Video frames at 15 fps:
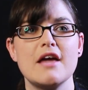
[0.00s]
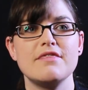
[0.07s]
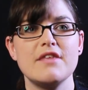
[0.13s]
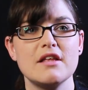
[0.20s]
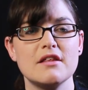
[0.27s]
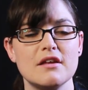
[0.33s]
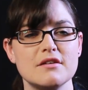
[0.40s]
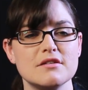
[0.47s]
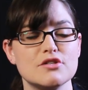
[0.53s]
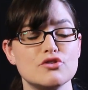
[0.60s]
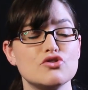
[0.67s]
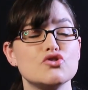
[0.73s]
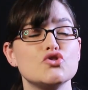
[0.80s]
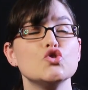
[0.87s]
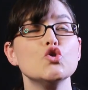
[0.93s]
I think it is
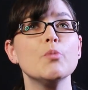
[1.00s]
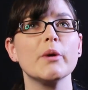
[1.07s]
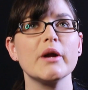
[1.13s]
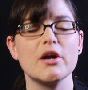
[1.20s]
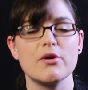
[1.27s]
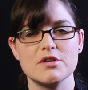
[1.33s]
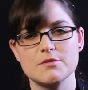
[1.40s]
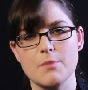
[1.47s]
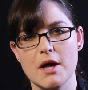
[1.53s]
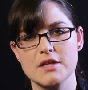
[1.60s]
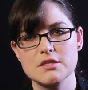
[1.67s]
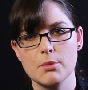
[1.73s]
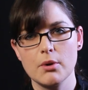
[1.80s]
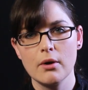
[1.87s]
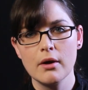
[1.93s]
super
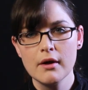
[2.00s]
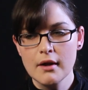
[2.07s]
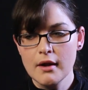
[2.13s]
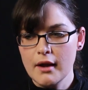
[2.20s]
irresponsible.